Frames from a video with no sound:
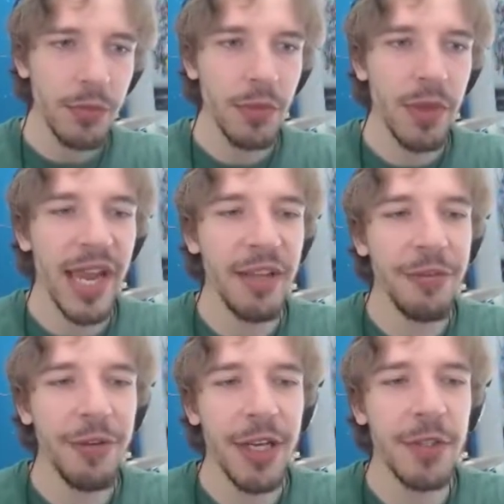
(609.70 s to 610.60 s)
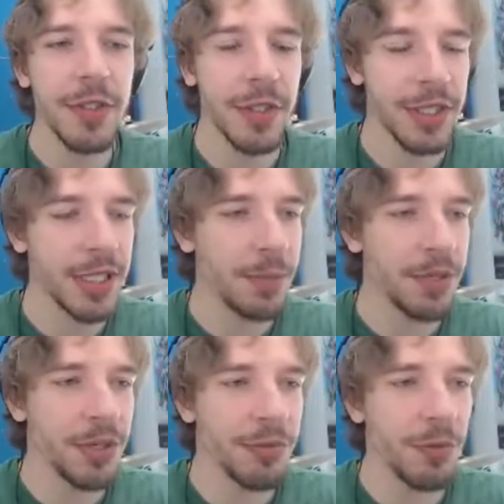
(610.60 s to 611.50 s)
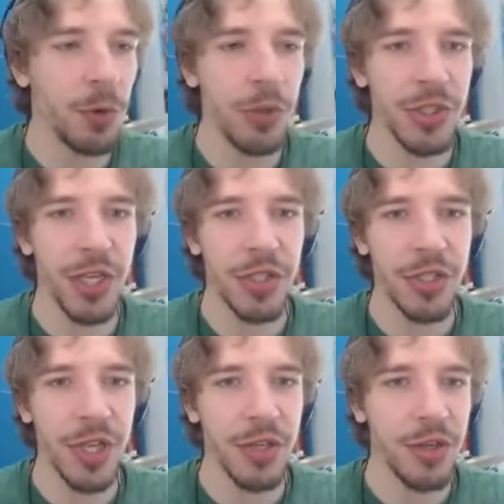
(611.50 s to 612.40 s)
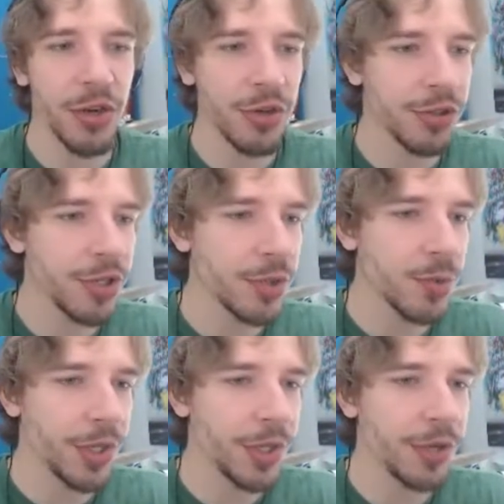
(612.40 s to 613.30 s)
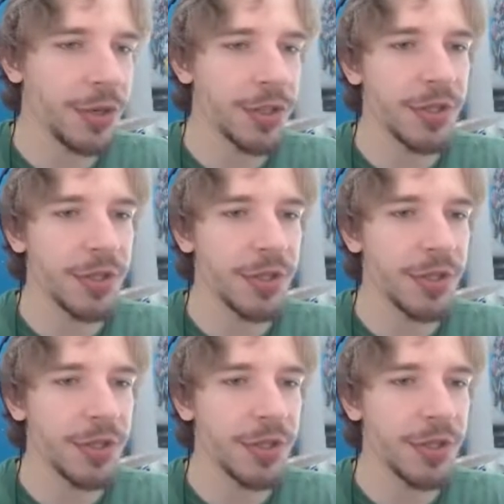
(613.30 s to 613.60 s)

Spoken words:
Anything else, except if all the stations that the doctor that's waiting there